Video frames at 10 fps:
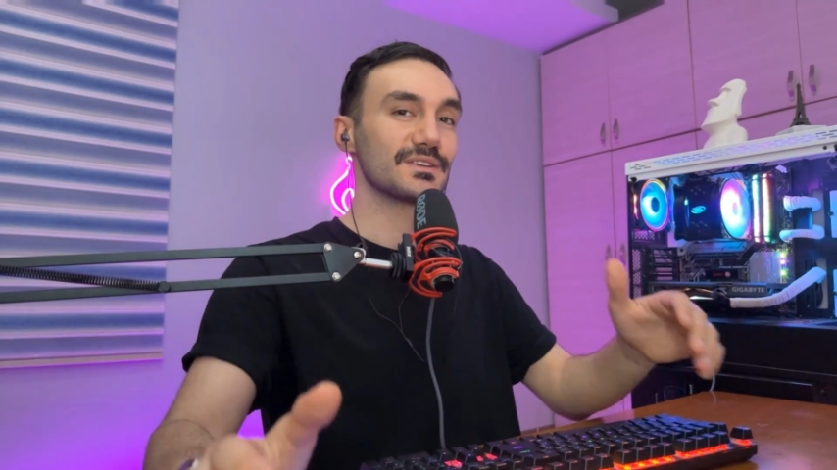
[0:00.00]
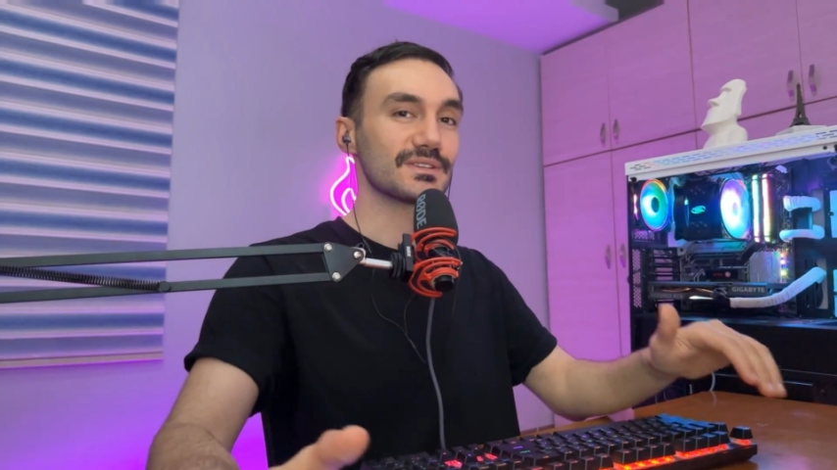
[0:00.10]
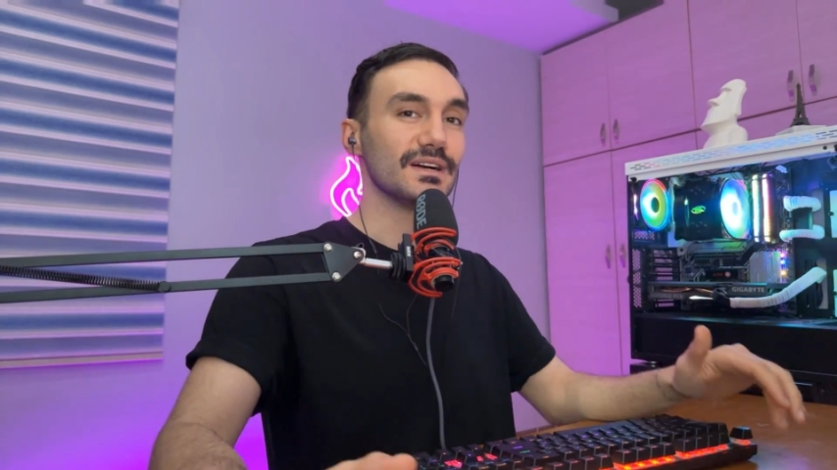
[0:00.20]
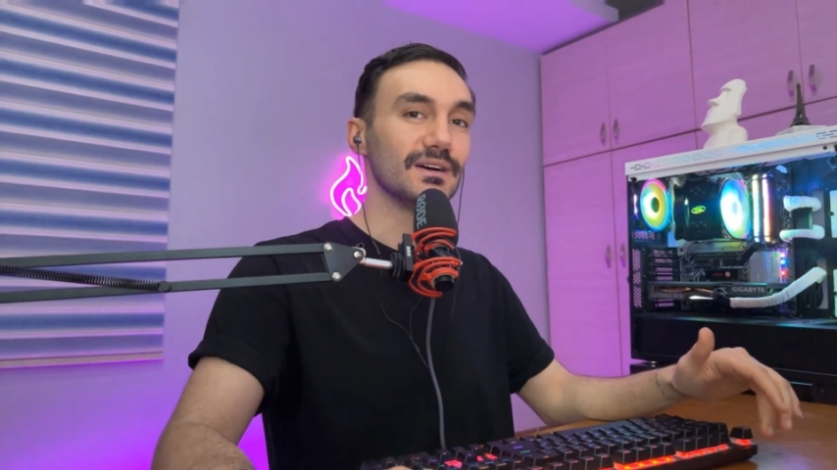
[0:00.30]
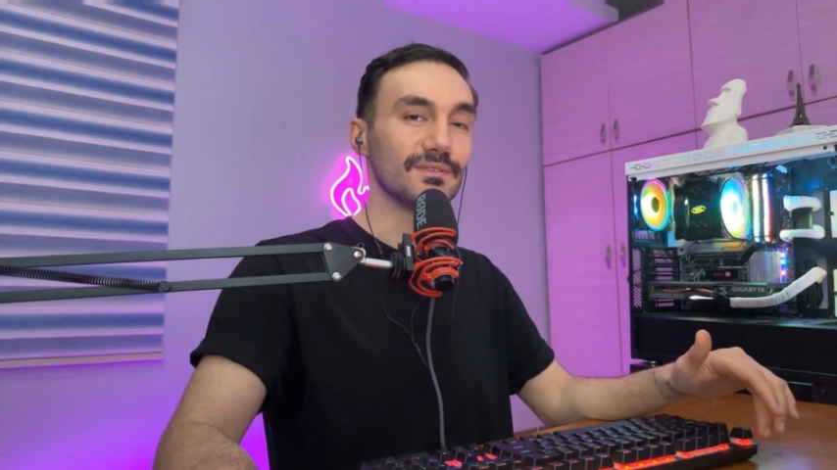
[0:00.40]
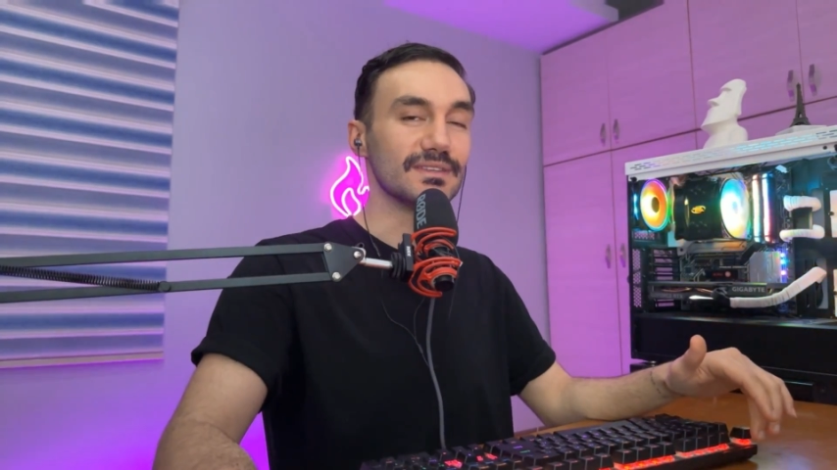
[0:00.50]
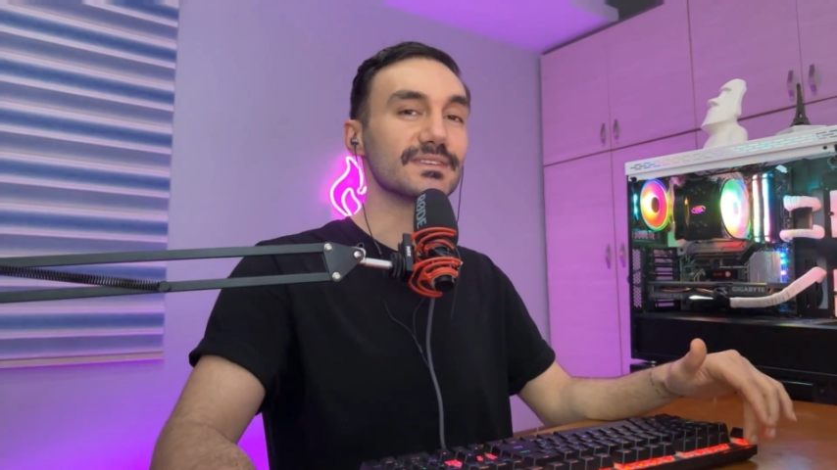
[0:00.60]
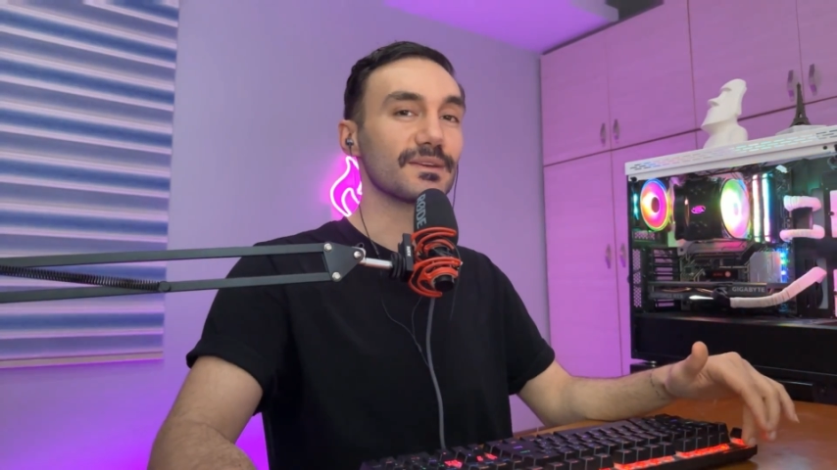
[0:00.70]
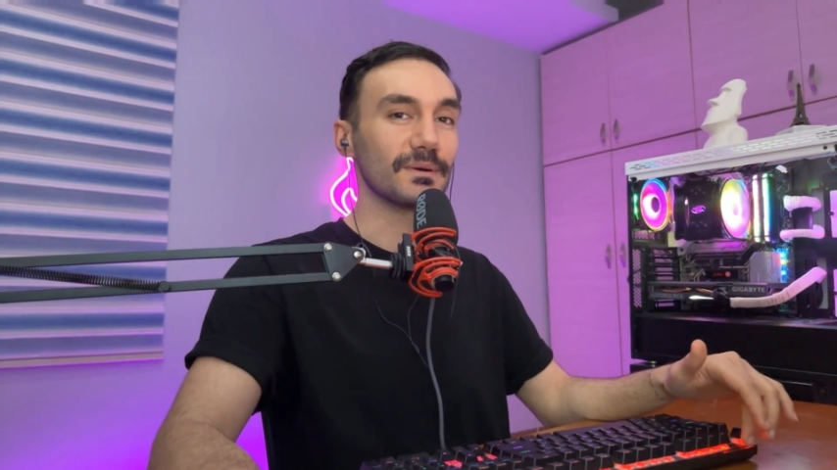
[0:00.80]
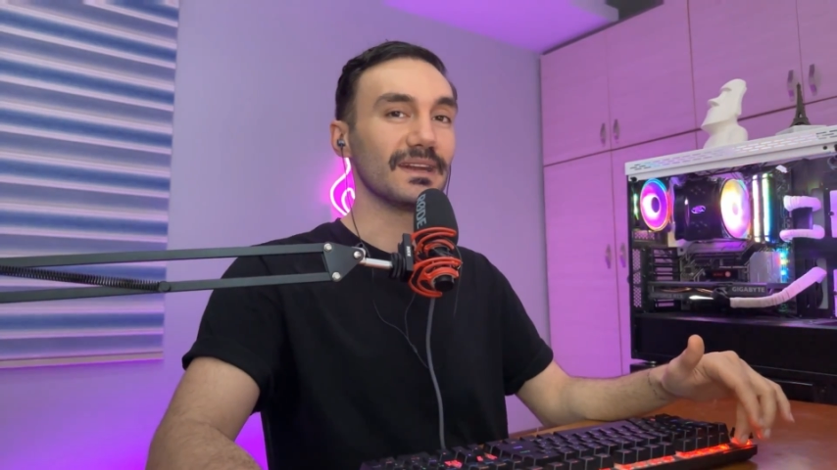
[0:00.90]
yourself and
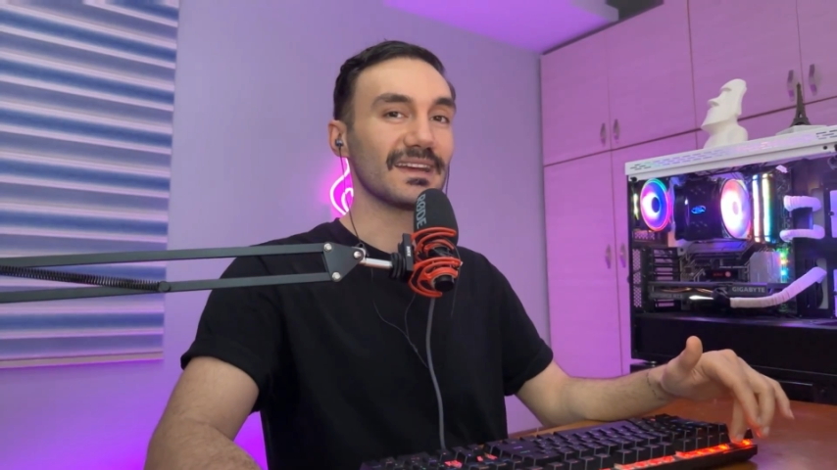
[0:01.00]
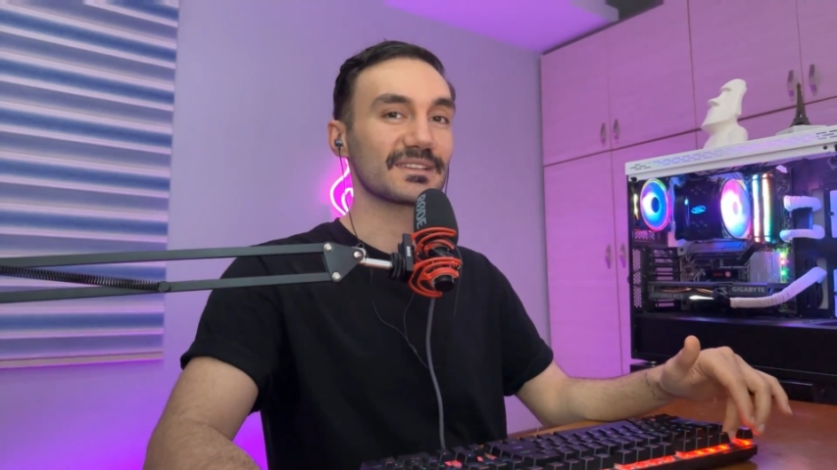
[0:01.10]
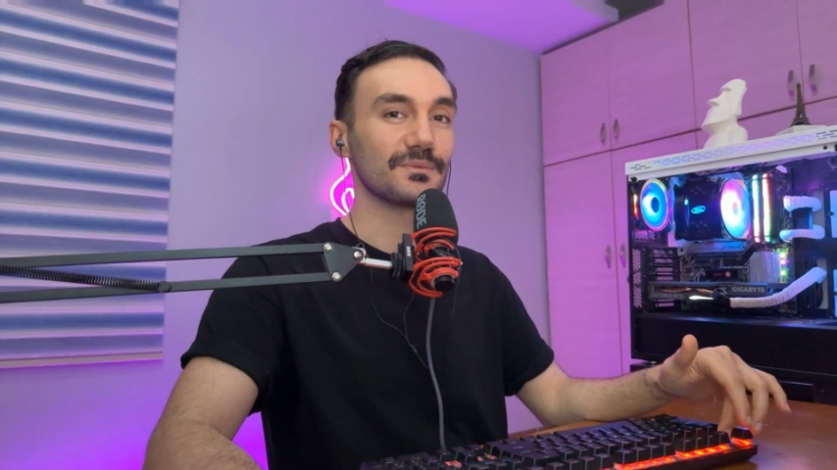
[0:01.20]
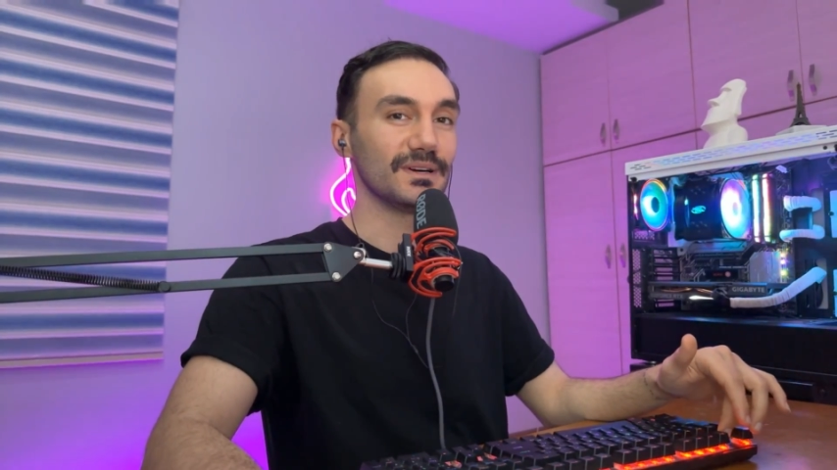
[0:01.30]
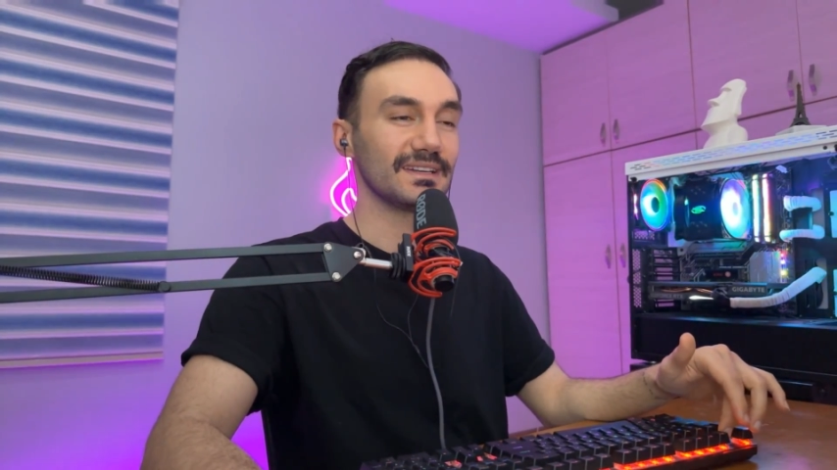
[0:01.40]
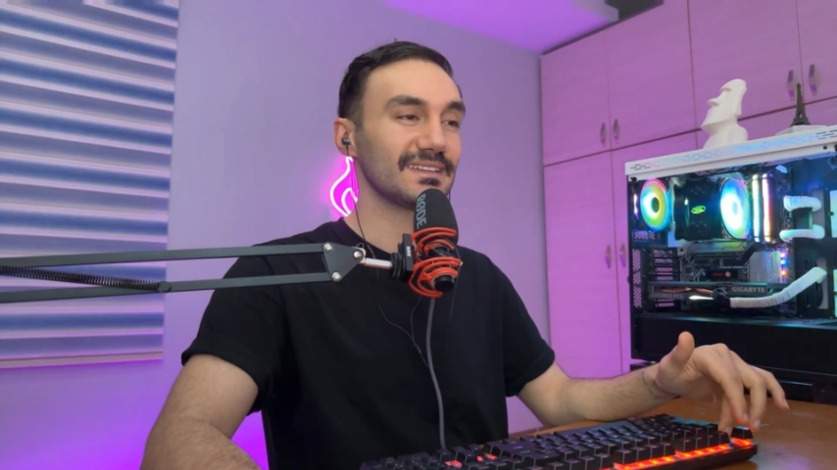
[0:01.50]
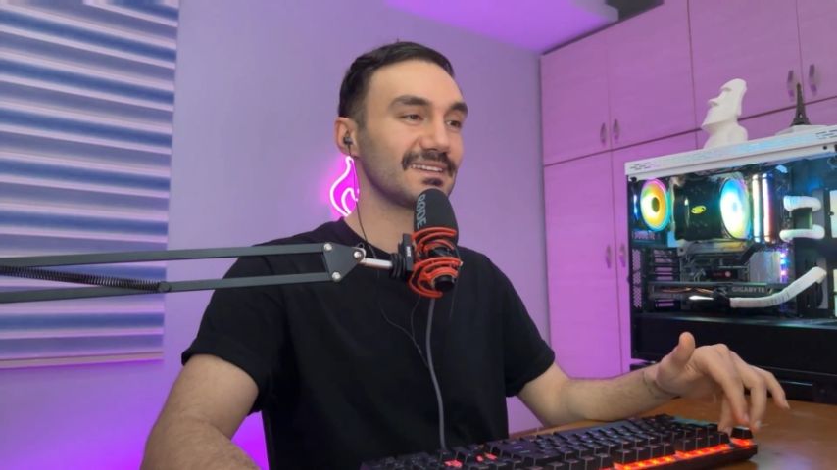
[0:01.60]
see you in the next one.